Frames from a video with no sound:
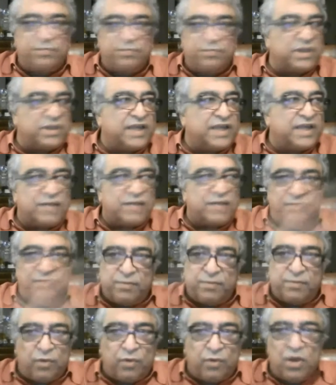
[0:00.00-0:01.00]
but get
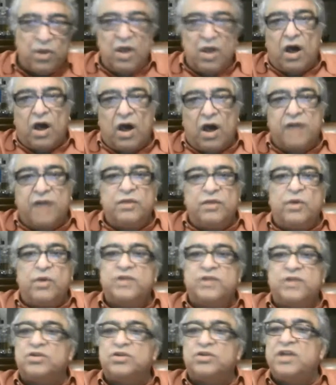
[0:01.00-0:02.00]
people on the
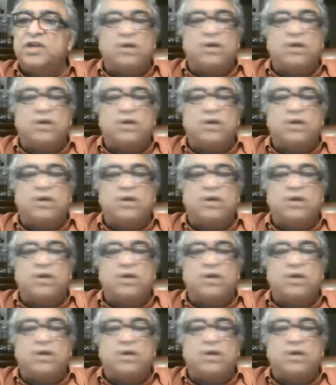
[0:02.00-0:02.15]
way so they